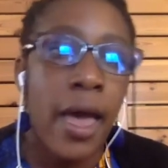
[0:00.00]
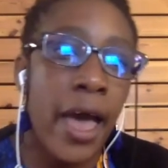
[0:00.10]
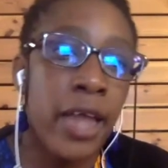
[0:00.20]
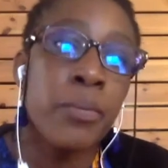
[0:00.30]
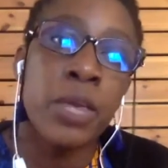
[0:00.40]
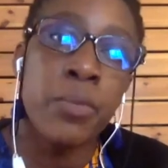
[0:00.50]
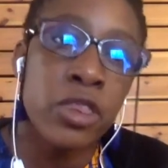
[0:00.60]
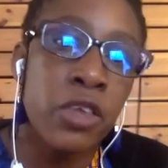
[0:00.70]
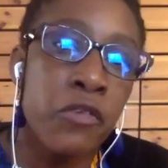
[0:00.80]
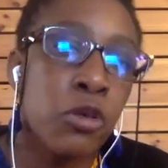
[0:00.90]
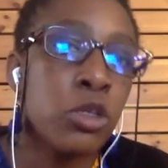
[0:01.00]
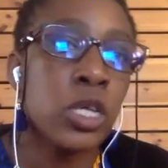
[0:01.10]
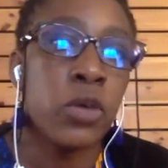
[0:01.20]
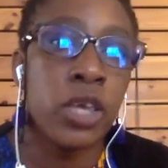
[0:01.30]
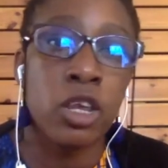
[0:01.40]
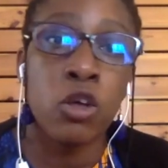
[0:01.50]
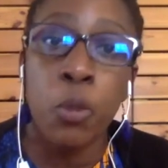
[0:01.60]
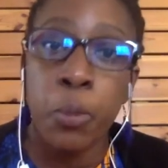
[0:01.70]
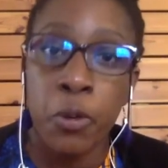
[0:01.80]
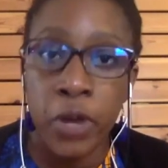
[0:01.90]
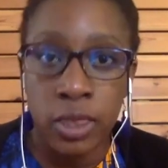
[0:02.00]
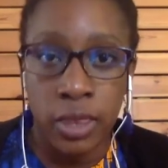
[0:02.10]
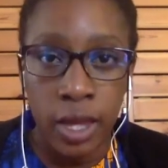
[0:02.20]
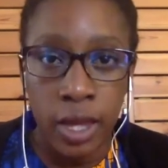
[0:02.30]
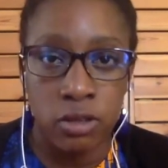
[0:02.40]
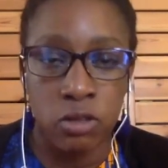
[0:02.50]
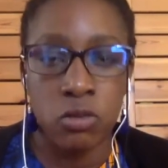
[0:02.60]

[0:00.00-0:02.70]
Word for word: And maybe in the future, we can incorporate that